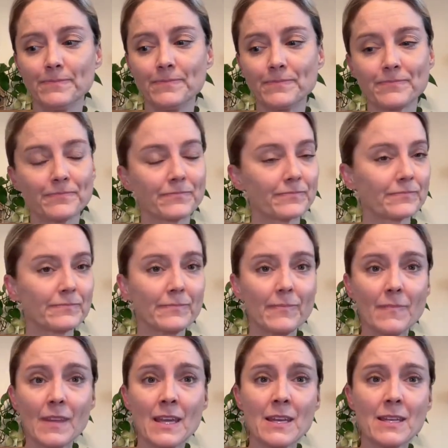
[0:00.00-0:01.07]
an
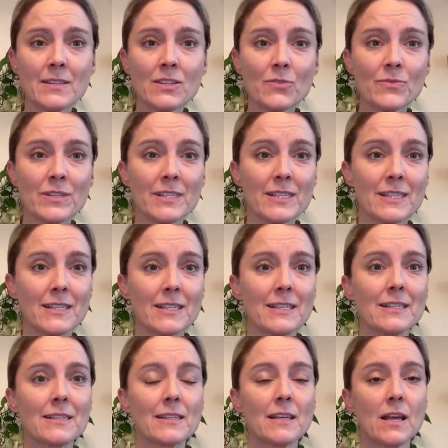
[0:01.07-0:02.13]
insulin
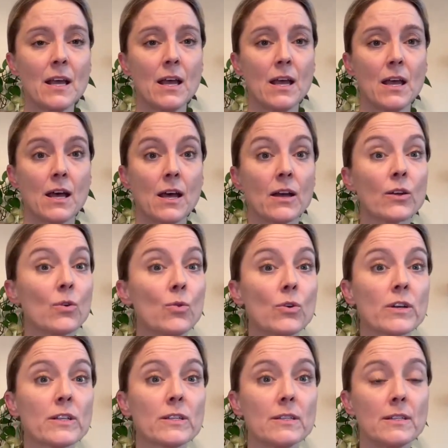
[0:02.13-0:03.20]
resistance uh,
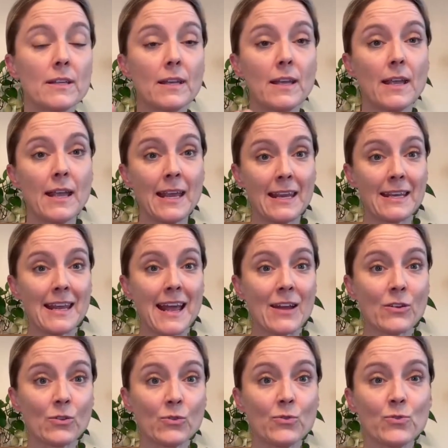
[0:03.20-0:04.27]
course and
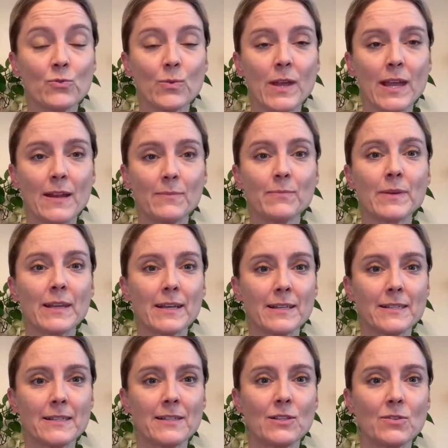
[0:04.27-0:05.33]
how to lose weight
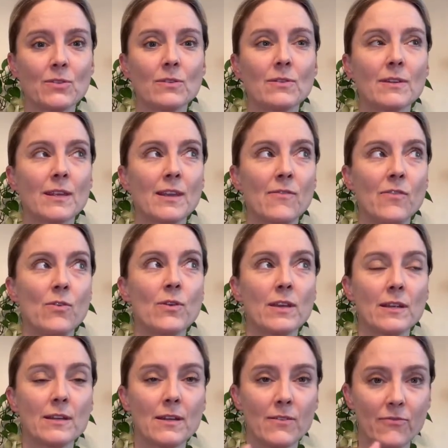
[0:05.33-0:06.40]
because it's if you
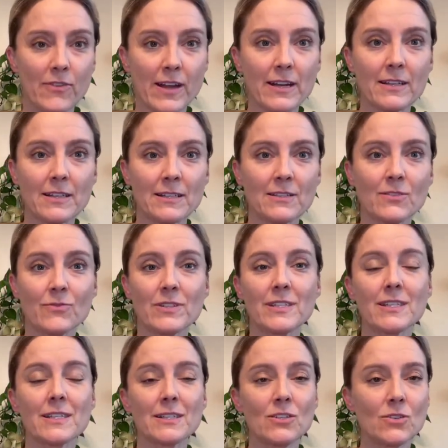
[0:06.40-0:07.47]
can affect insulin
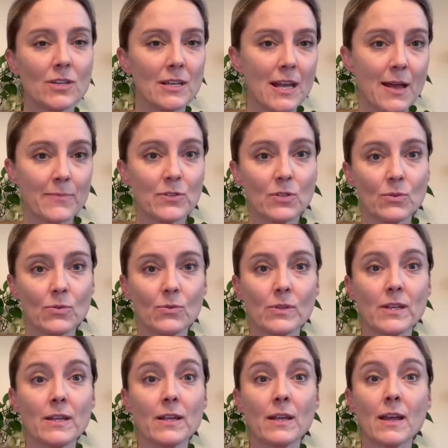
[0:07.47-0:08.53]
resistance, you can
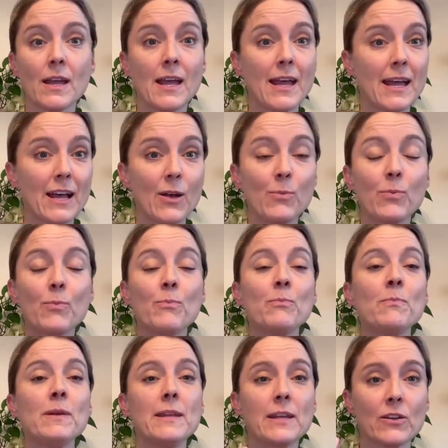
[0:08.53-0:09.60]
absolutely help
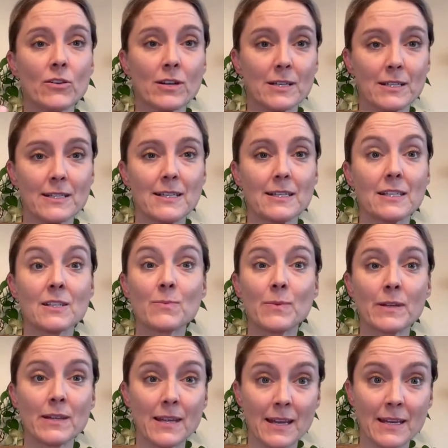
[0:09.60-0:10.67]
many chronic diseases,
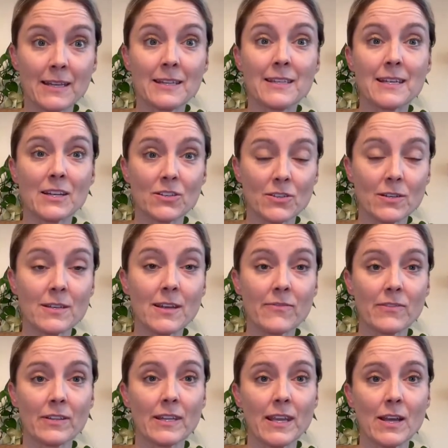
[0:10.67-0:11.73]
but and it de
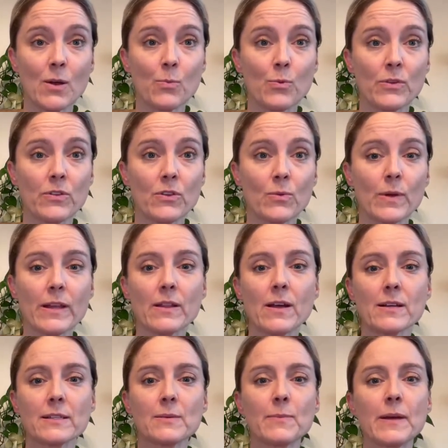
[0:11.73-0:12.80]
definitely help with your weight
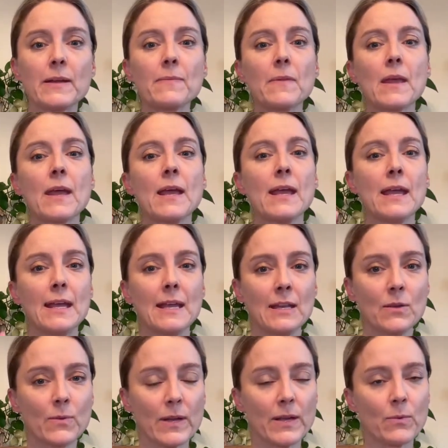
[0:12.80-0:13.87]
loss. But
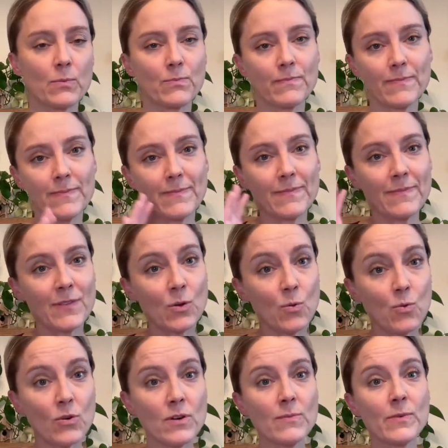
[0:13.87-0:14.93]
anyway, the
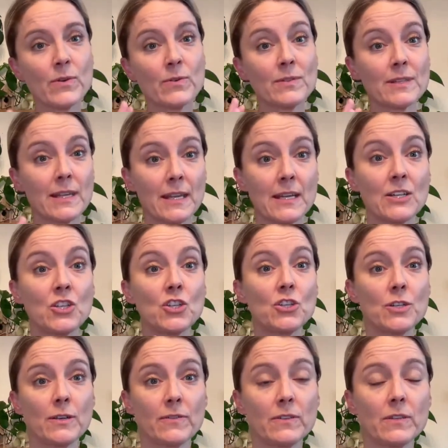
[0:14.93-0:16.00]
hormones can
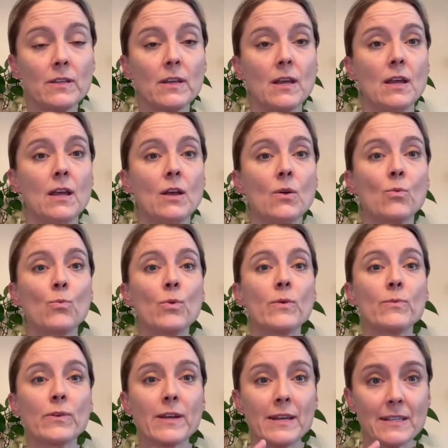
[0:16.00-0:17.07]
shift
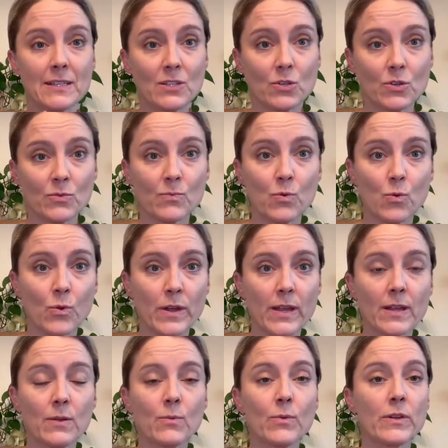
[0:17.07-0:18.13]
when we're at a certain
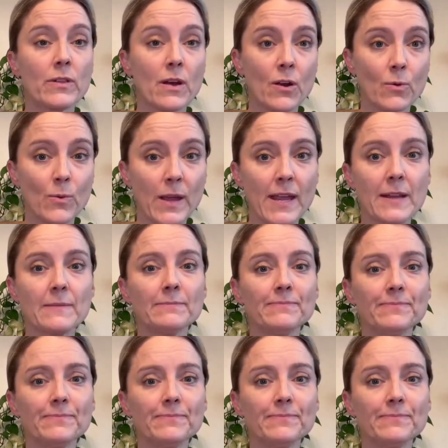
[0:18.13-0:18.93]
point with our weight.